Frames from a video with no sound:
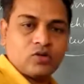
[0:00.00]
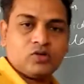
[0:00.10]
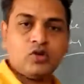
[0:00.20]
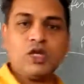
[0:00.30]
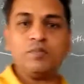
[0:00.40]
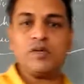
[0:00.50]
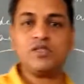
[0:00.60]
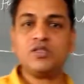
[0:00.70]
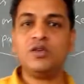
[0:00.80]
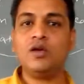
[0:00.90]
So that
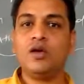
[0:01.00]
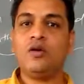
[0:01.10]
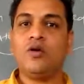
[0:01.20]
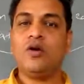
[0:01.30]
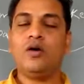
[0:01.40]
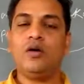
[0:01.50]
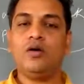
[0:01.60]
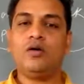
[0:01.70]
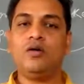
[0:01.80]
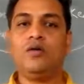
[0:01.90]
means
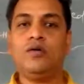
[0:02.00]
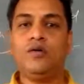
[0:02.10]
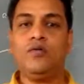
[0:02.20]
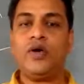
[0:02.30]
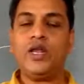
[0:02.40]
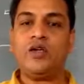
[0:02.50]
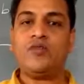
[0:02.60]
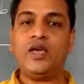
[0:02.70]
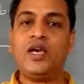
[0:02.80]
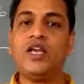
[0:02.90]
when a
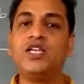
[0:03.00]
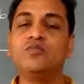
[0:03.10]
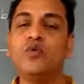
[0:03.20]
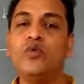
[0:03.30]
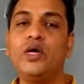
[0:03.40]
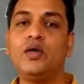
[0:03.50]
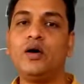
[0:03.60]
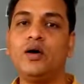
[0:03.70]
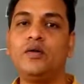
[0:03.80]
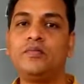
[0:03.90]
vehicle is moving in
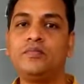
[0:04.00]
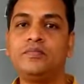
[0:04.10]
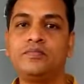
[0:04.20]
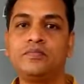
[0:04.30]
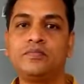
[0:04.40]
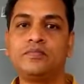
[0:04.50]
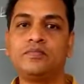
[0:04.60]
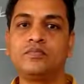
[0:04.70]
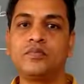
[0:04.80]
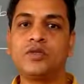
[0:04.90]
a
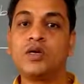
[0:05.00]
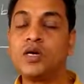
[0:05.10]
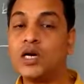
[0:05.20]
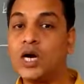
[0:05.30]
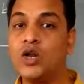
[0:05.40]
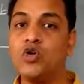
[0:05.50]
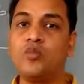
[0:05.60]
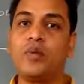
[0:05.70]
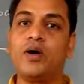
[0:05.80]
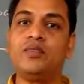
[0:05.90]

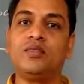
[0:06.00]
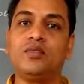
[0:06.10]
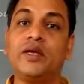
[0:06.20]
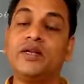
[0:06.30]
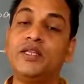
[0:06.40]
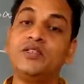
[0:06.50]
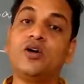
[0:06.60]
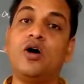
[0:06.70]
curved path, that is